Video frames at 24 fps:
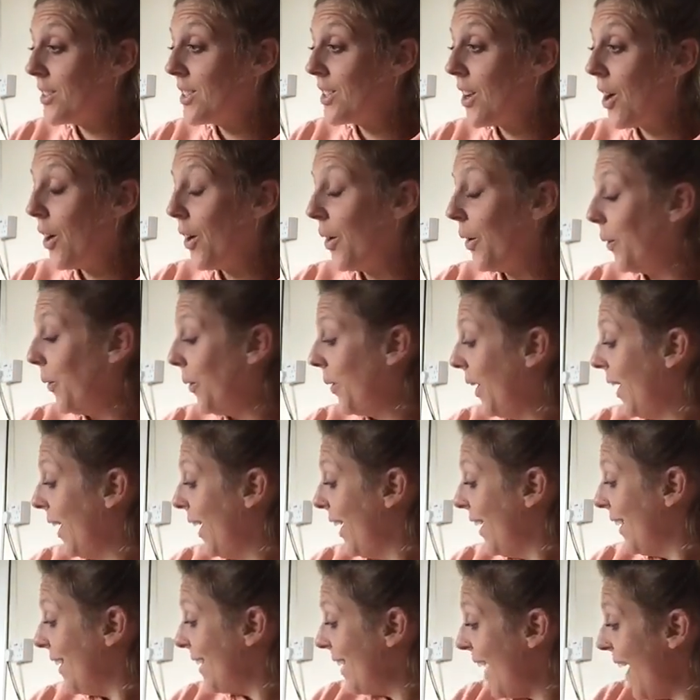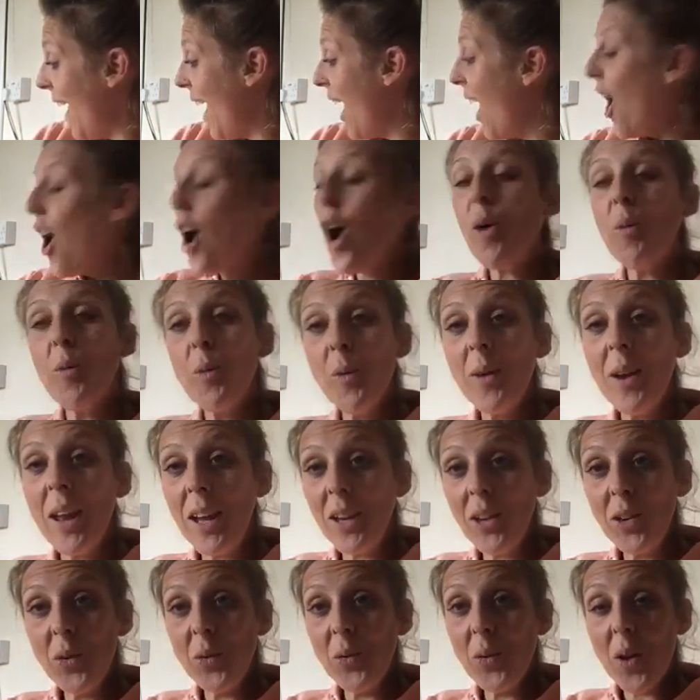So yeah, I will
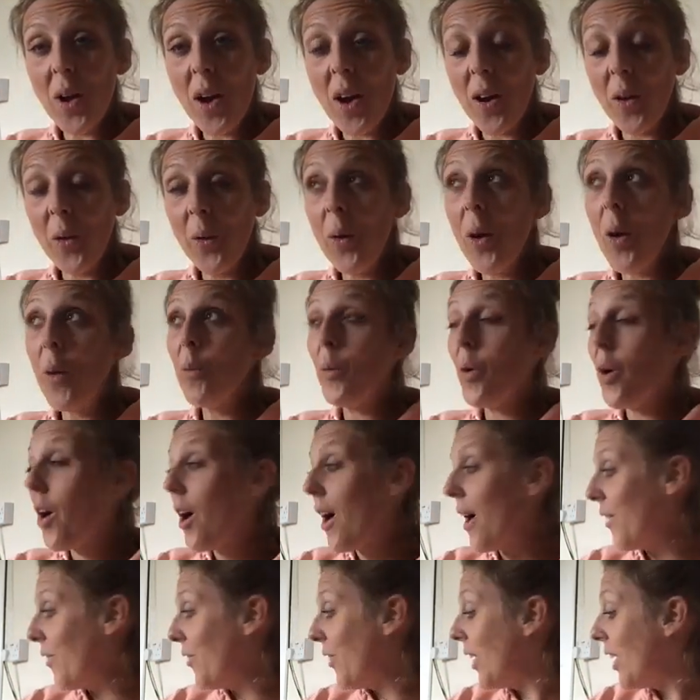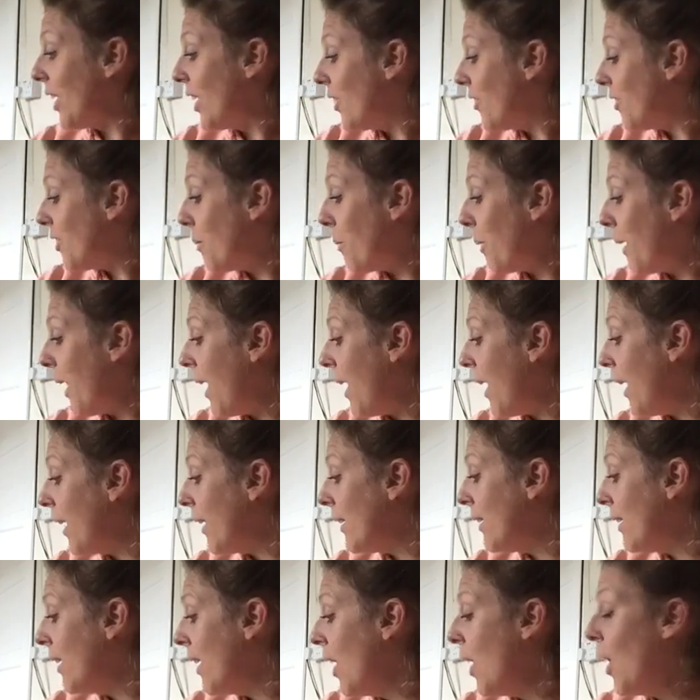let you know what I think of the
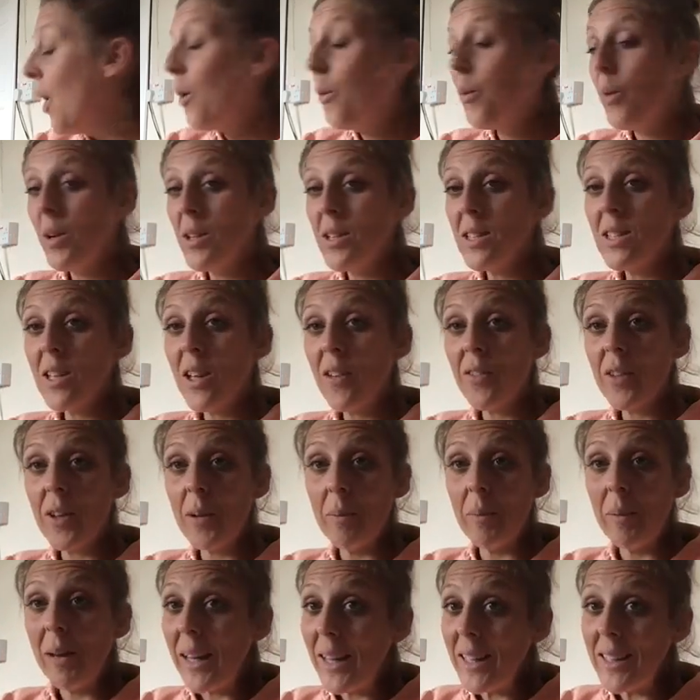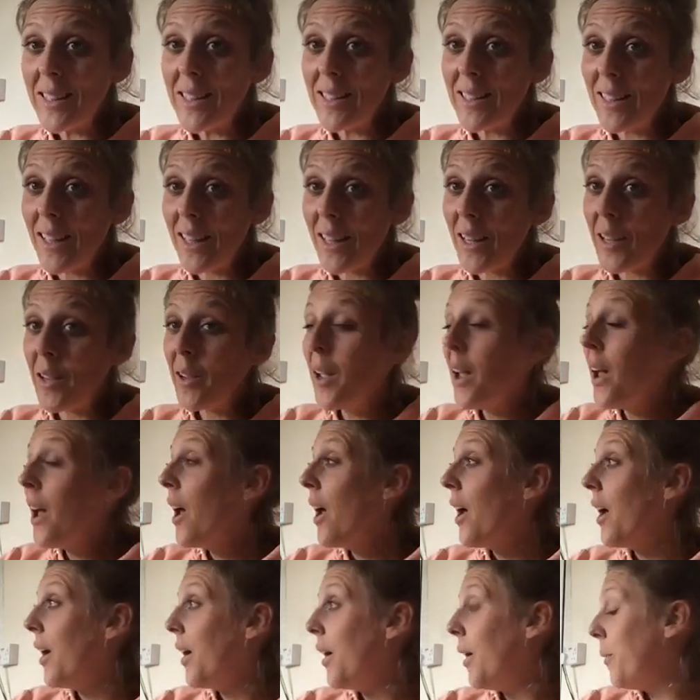plan once I've completed it
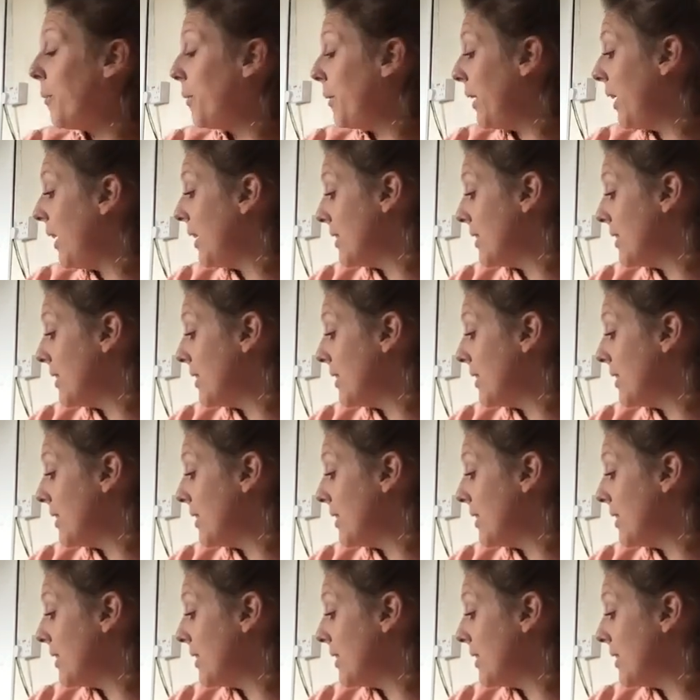um,